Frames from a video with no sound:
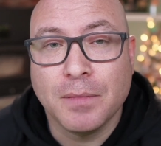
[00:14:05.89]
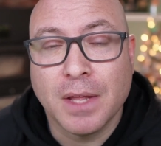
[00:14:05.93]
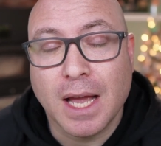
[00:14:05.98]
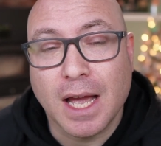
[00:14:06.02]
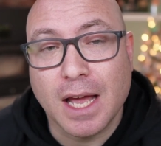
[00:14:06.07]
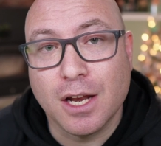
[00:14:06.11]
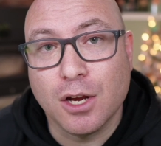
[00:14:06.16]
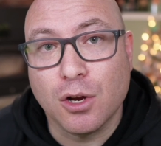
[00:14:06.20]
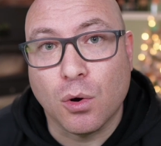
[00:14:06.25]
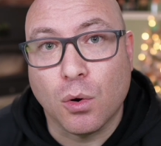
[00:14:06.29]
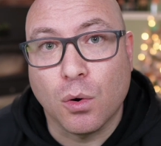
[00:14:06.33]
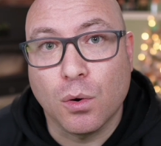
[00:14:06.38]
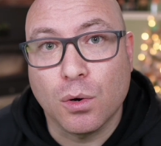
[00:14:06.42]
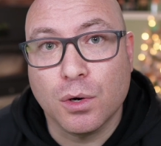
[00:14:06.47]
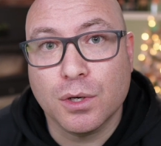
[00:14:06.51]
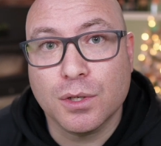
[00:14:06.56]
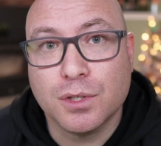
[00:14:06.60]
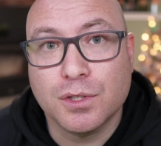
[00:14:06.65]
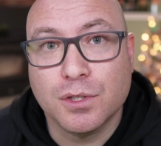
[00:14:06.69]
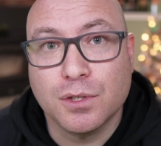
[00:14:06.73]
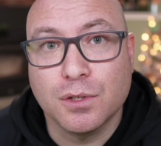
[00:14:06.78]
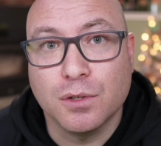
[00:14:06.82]
and in
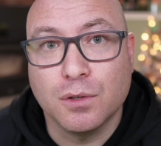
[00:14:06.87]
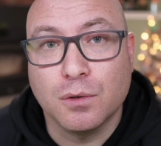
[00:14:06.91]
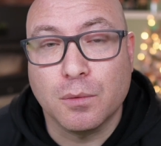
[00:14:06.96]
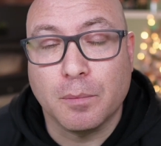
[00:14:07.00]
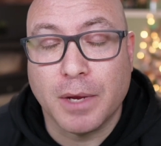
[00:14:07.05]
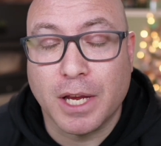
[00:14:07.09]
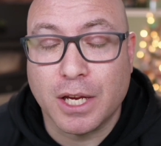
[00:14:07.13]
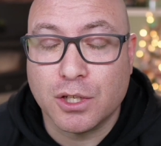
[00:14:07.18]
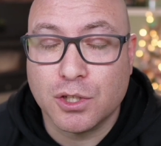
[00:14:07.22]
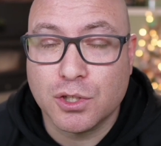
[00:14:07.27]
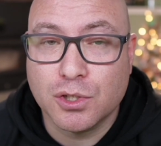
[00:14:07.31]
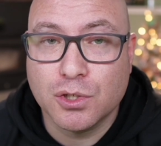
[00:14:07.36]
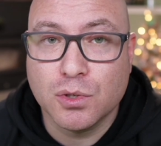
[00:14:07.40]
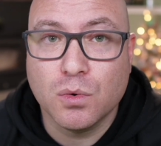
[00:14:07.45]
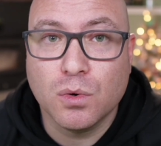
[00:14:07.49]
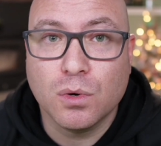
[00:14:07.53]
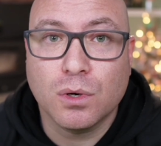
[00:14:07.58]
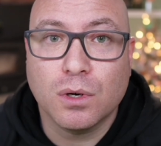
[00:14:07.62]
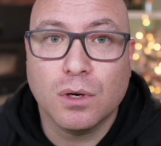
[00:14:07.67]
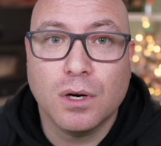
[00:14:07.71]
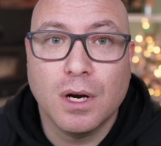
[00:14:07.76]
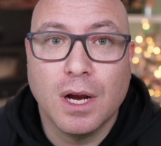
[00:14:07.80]
order to make
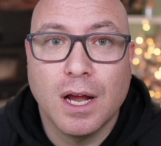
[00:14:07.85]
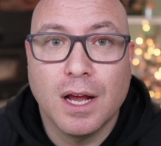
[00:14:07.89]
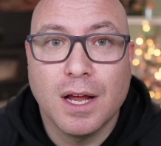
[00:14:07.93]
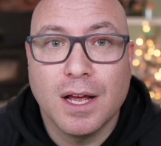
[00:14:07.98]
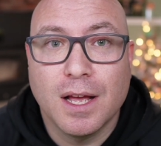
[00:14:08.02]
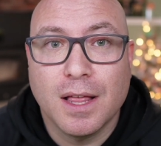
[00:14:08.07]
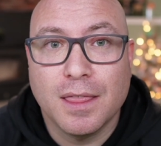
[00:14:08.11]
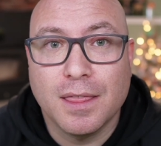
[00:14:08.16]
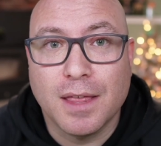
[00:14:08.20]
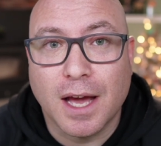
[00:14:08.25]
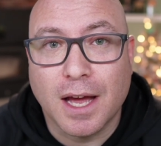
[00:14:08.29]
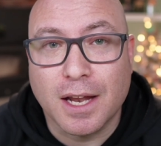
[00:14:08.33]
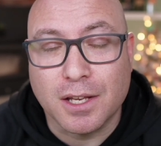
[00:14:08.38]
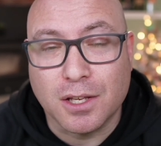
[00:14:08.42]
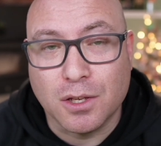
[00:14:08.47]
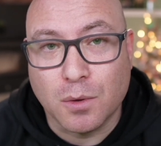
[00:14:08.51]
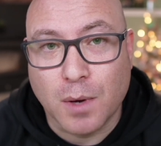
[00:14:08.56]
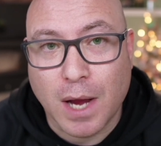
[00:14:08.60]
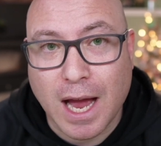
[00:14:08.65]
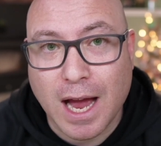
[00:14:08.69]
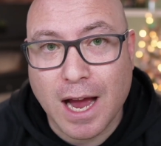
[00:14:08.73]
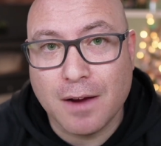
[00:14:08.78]
sure that
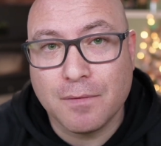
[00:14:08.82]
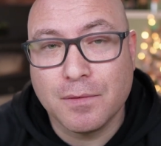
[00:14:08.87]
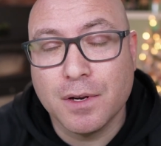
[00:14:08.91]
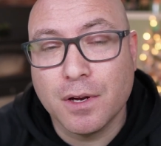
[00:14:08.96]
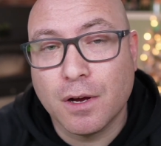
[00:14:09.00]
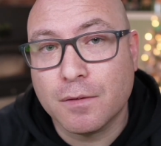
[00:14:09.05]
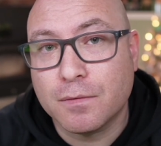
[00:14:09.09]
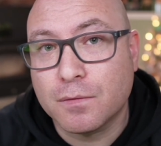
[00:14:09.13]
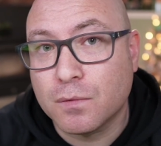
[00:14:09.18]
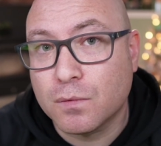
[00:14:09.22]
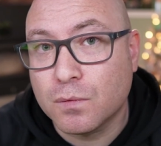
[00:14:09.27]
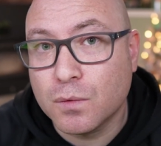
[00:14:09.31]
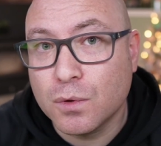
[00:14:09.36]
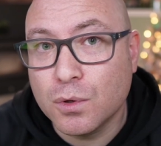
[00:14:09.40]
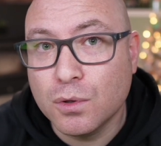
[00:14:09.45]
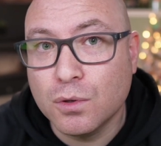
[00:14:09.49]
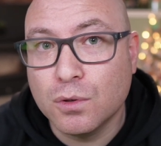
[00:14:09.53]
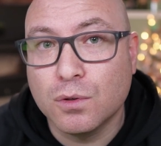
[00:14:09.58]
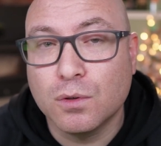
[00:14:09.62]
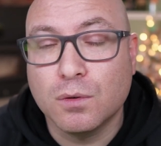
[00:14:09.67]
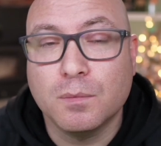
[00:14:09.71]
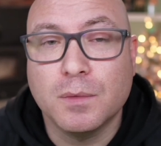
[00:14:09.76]
you have enough
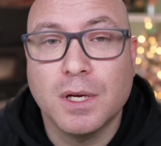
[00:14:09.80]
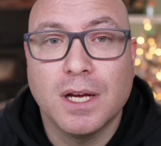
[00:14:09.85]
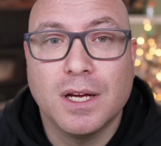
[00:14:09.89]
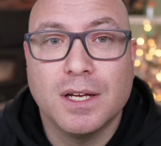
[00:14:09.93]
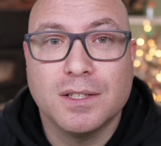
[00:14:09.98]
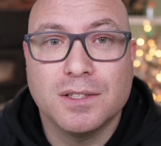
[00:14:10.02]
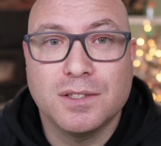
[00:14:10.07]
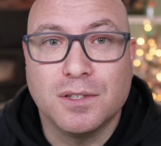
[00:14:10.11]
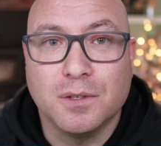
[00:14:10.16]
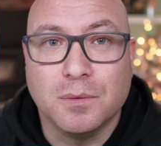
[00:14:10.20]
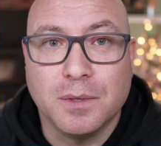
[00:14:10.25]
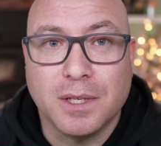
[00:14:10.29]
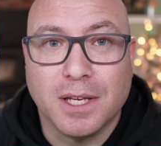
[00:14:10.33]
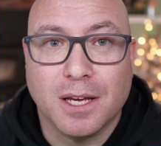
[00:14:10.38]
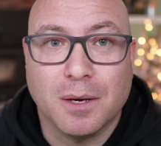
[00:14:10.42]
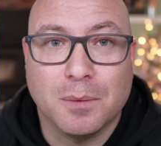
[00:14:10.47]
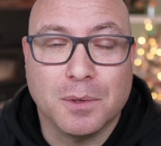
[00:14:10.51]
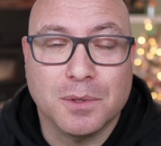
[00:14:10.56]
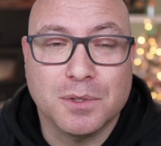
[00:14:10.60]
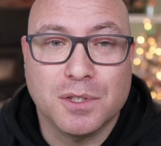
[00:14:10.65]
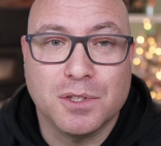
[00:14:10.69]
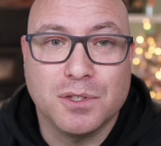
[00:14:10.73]
room to be
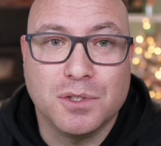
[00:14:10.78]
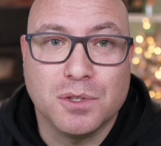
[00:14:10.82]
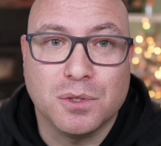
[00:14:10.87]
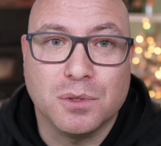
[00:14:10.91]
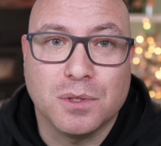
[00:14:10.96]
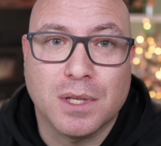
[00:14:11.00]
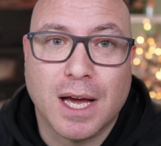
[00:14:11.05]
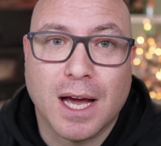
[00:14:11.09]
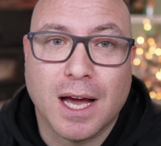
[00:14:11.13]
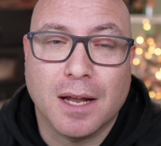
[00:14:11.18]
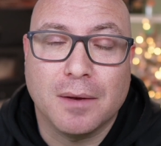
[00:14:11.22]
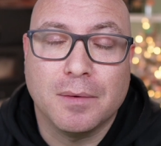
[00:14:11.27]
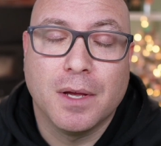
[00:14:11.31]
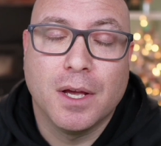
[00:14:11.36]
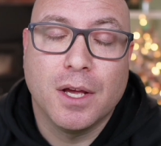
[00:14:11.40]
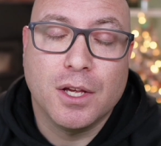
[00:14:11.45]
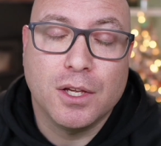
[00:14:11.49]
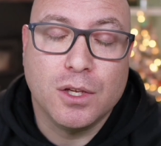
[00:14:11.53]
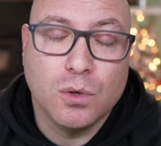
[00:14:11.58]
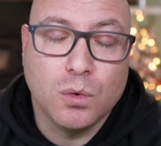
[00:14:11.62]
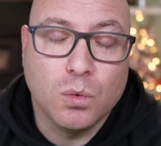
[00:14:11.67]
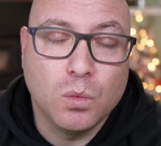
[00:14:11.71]
able to do that,
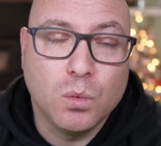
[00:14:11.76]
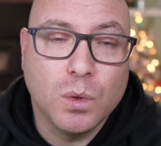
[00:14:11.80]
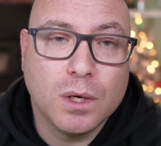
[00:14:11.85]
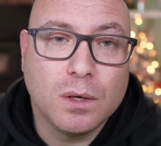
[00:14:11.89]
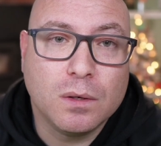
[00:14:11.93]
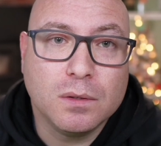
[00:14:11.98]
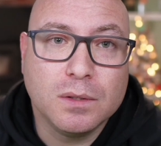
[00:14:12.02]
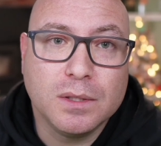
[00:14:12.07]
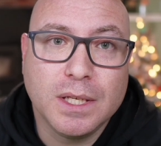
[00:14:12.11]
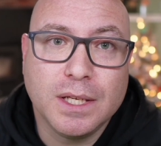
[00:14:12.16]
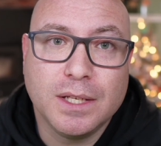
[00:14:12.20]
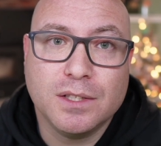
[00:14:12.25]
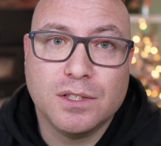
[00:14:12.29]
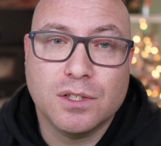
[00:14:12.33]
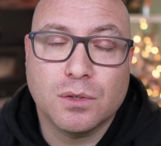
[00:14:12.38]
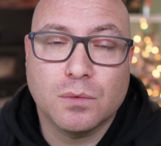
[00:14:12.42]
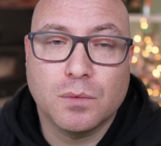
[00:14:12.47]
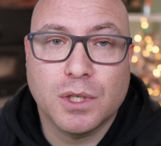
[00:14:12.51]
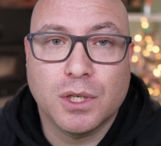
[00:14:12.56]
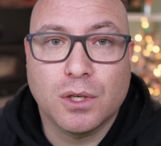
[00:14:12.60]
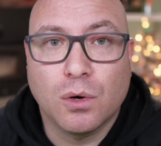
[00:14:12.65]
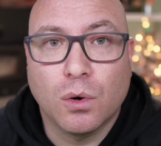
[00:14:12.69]
you will need to
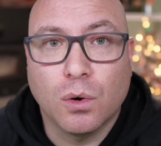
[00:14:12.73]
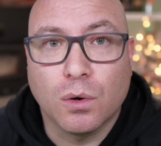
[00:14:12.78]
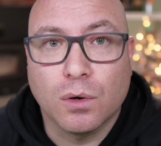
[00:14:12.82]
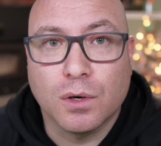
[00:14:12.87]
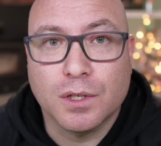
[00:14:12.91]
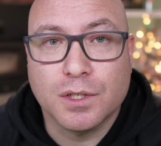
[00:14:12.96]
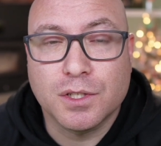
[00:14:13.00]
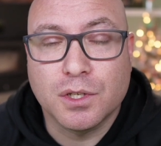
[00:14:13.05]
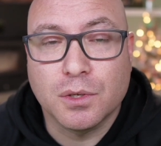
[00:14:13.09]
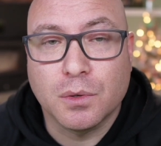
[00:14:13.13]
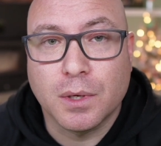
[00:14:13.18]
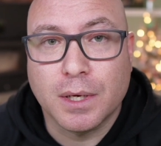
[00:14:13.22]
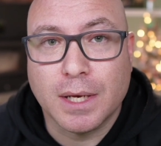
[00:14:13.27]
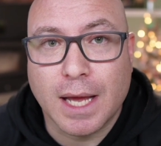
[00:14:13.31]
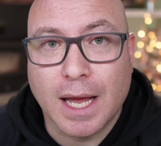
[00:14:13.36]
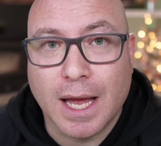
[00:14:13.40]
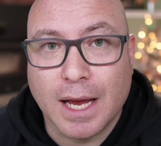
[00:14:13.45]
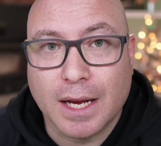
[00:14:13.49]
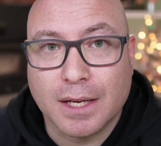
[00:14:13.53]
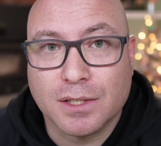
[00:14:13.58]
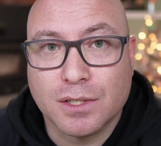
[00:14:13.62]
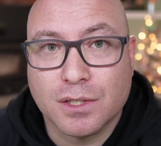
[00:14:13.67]
record to an
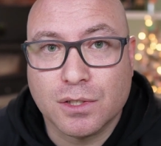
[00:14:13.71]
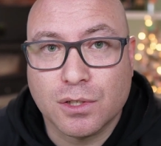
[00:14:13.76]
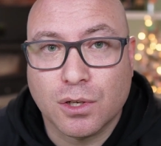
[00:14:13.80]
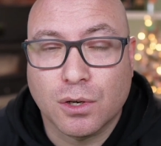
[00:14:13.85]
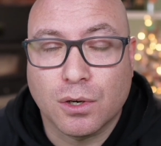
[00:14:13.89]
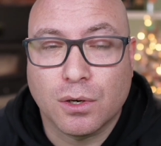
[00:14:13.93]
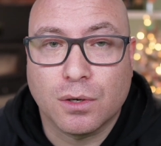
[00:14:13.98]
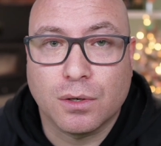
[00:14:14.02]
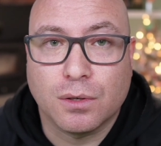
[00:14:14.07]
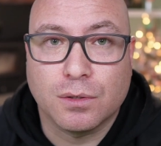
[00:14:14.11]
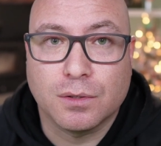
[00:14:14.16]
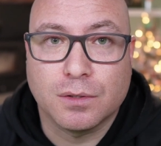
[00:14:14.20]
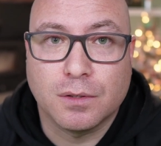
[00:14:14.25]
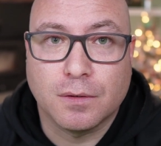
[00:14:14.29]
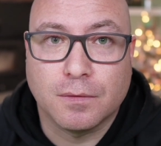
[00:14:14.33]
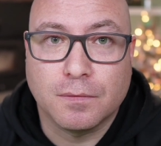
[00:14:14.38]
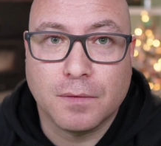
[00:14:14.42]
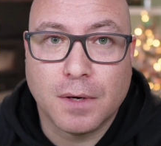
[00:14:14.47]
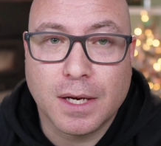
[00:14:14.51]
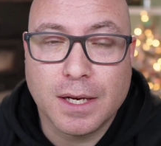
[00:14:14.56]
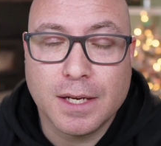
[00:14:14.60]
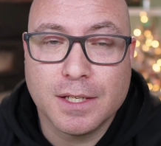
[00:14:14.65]
external
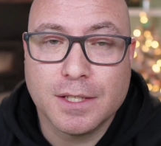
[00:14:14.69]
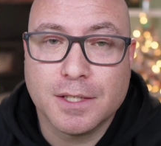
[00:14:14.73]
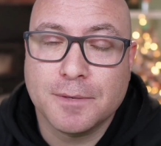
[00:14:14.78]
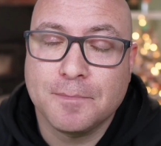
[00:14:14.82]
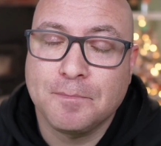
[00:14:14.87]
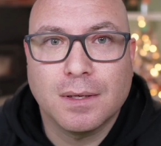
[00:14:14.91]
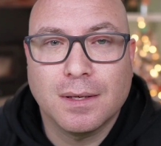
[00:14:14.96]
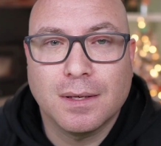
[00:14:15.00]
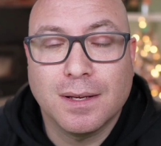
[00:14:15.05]
device.